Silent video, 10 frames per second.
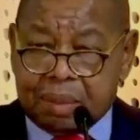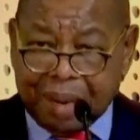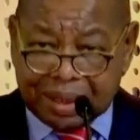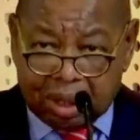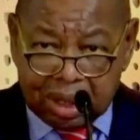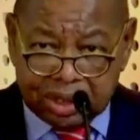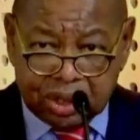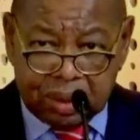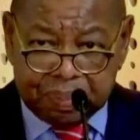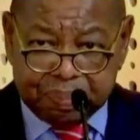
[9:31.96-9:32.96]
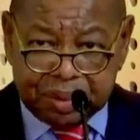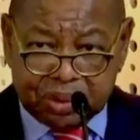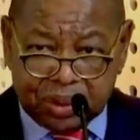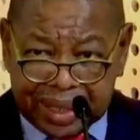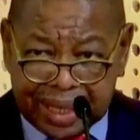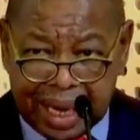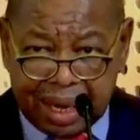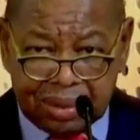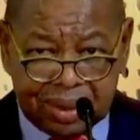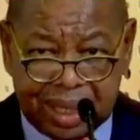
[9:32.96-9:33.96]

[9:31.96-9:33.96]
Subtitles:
But also, between now